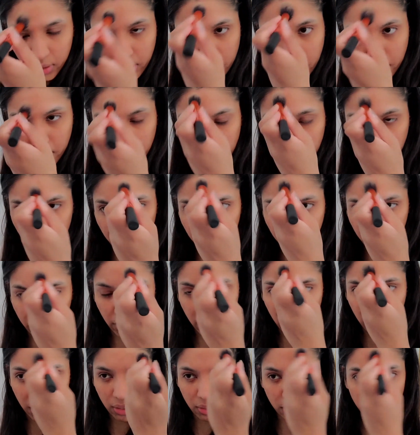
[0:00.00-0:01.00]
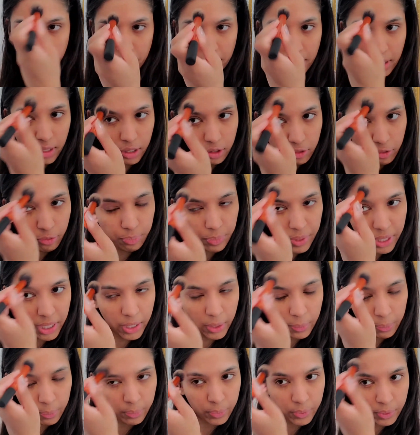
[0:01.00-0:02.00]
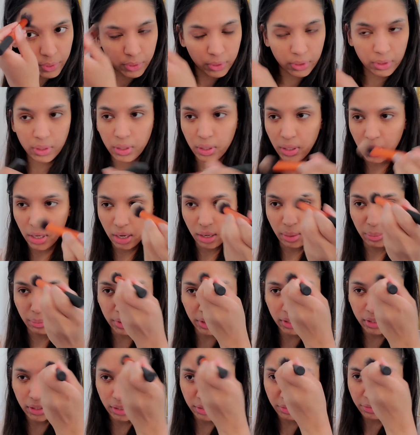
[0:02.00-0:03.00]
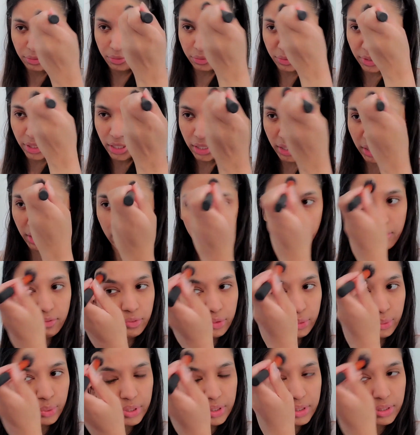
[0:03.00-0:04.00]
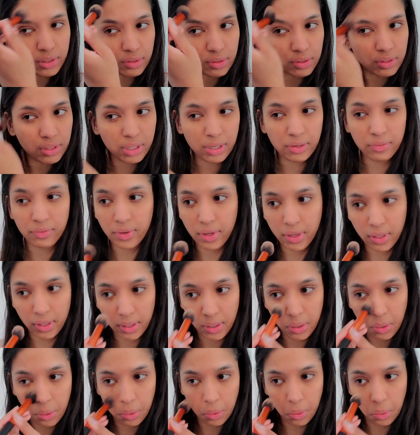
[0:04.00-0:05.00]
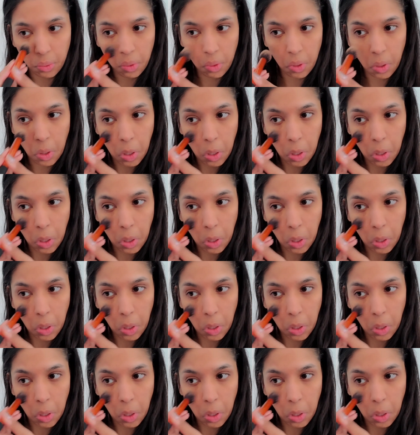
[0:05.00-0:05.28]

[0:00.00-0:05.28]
a lot of things, a lot of people, a lot of like influencers that I follow.